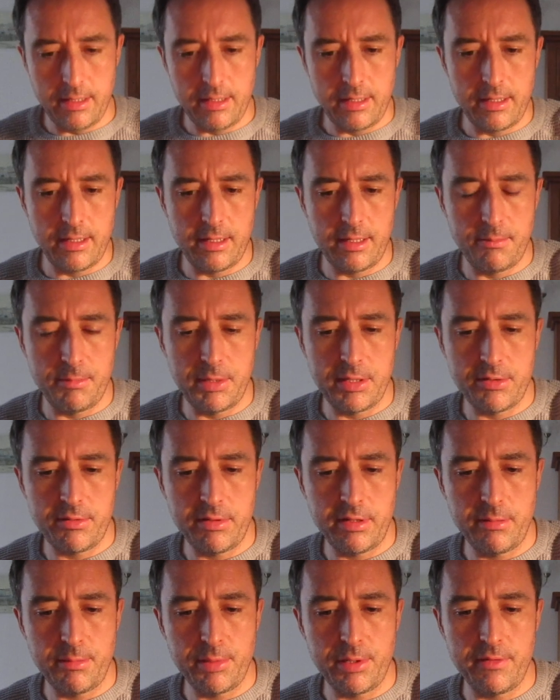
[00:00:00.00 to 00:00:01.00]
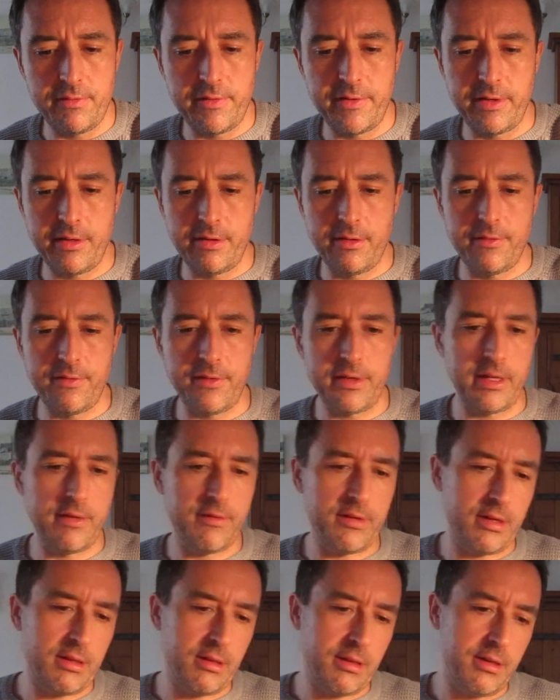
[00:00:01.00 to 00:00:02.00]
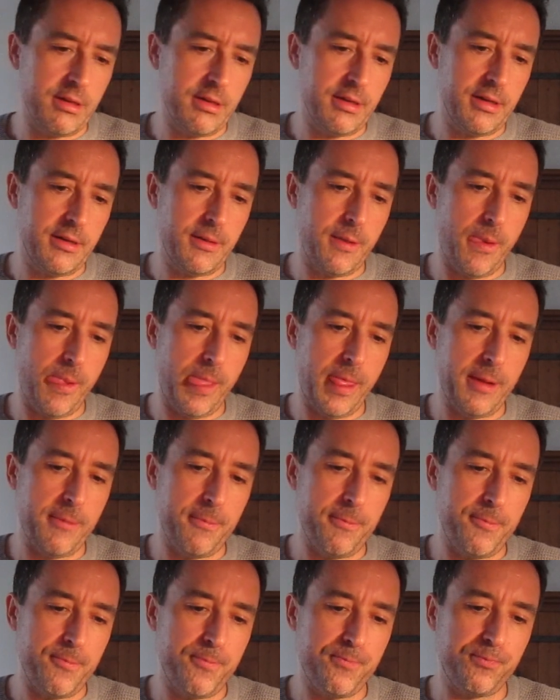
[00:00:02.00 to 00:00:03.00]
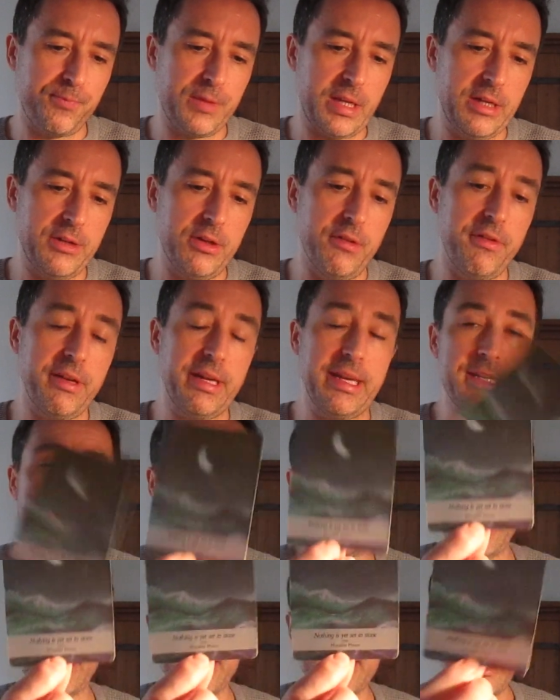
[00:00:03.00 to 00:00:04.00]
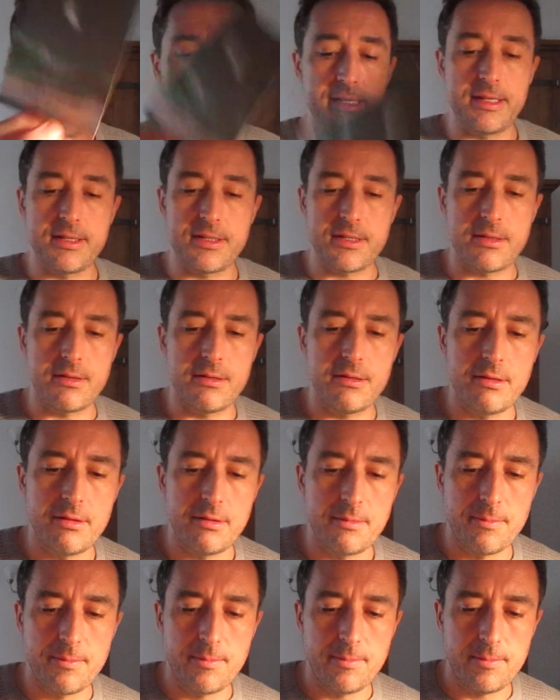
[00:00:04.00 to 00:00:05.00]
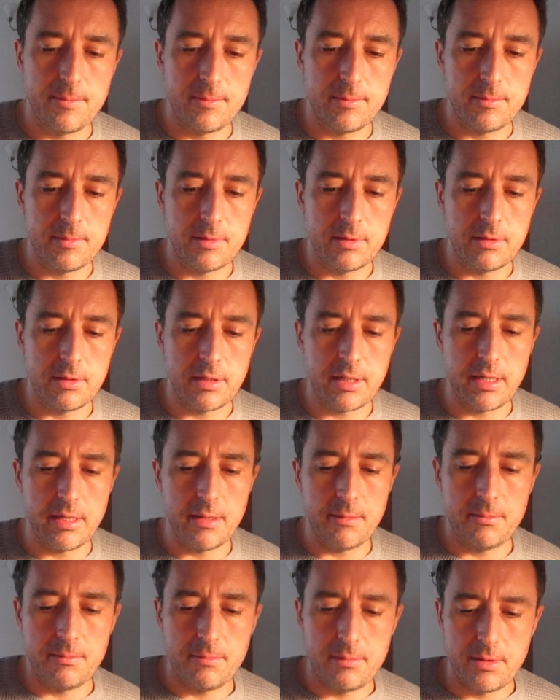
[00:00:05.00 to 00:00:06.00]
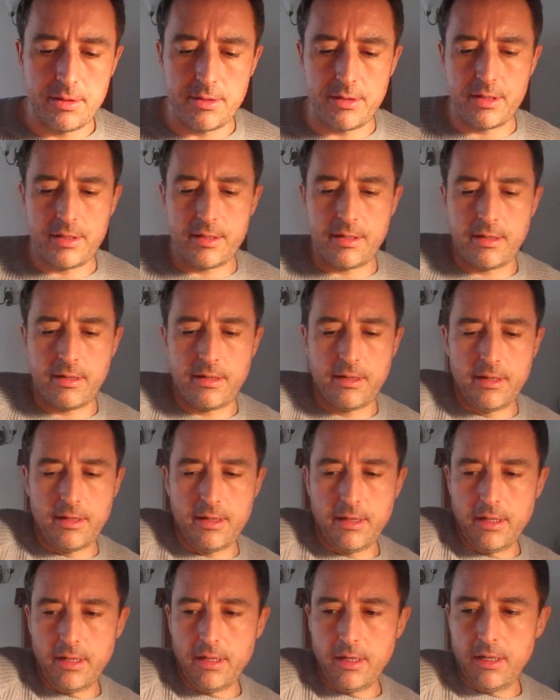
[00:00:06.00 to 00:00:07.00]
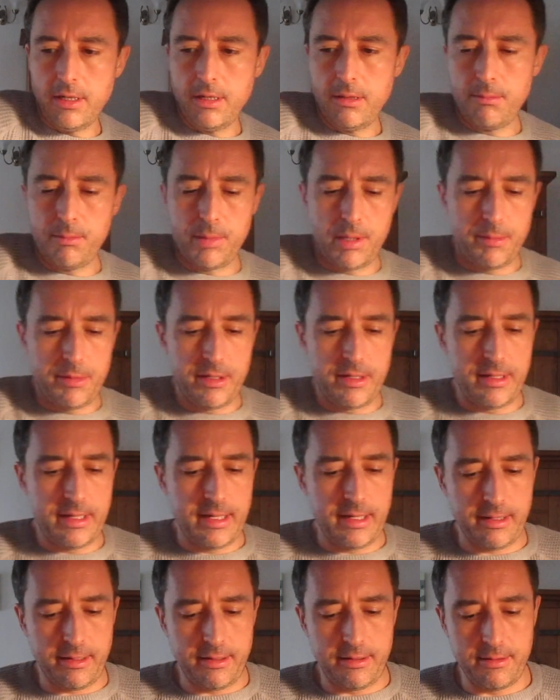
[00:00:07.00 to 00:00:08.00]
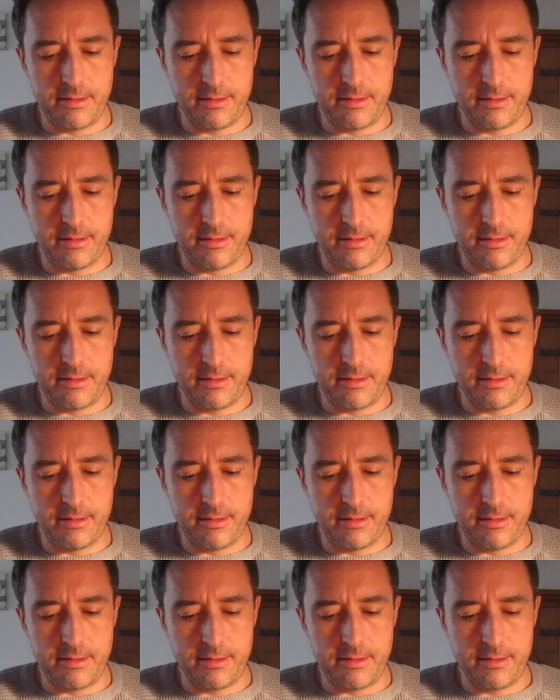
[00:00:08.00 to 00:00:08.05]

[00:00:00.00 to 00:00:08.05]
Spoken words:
And between the both of you, forgiving and learning. Nothing is yet set in stone. Okay, interesting. Bottom of the deck.